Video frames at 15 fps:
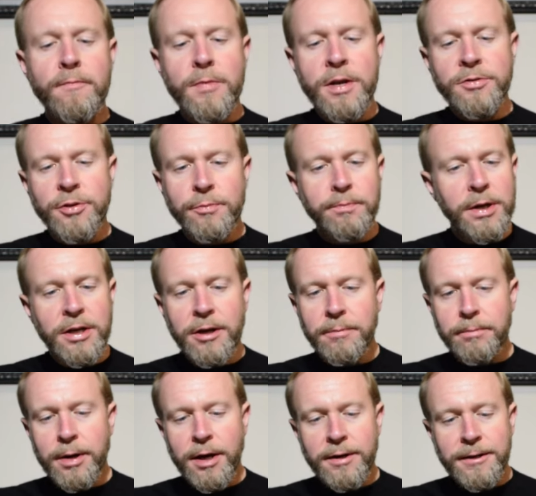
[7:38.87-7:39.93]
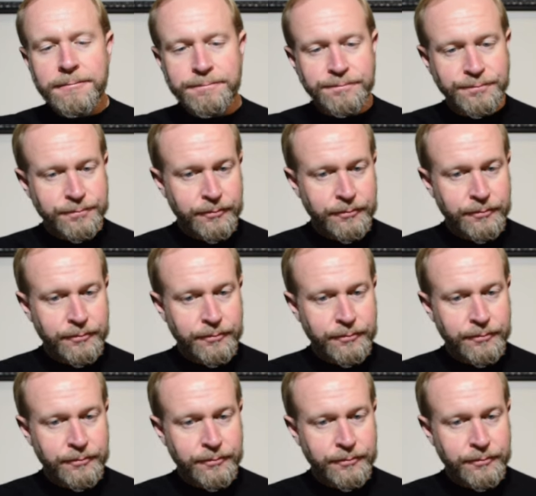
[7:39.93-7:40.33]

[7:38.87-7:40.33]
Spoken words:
So medium body.